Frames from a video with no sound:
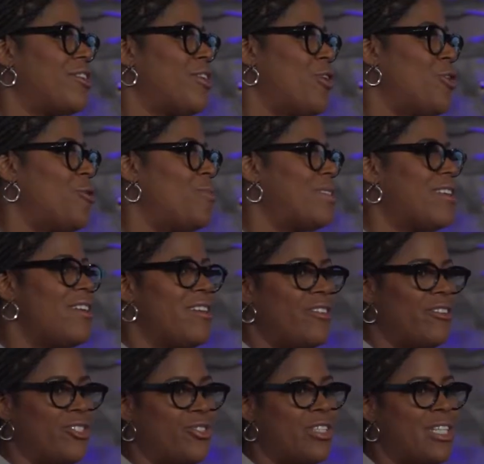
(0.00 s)
their hopes,
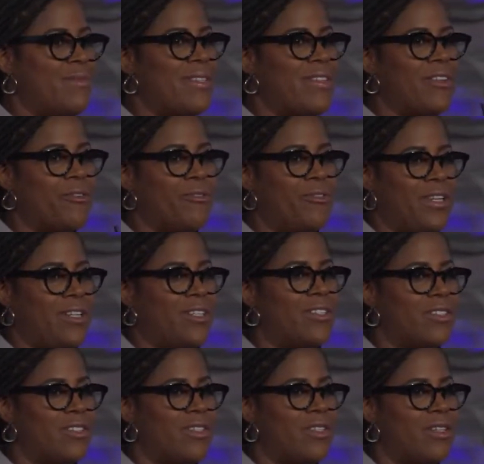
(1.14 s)
their dreams, and their
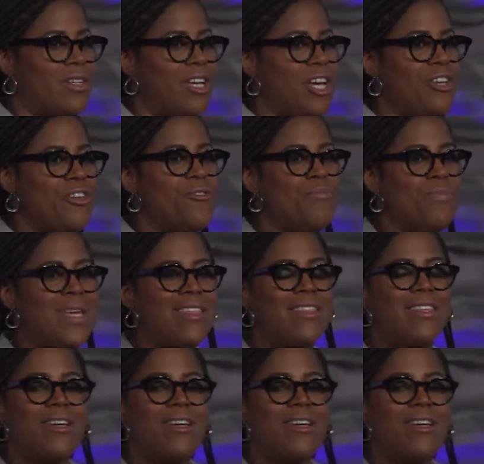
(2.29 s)
fears. You meet